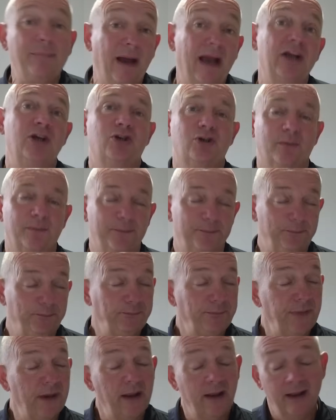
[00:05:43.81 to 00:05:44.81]
patient.
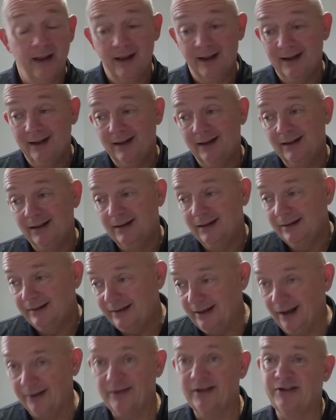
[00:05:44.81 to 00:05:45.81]

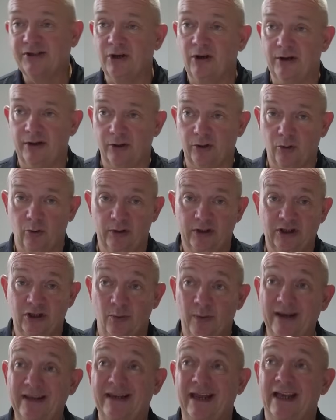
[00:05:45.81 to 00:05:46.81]
The other side of the coin is
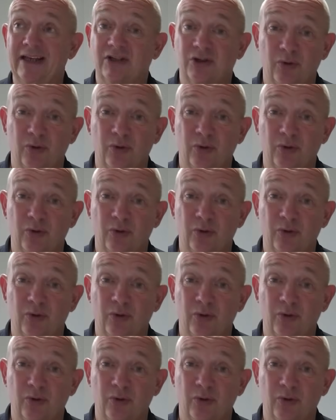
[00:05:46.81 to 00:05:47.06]
I went down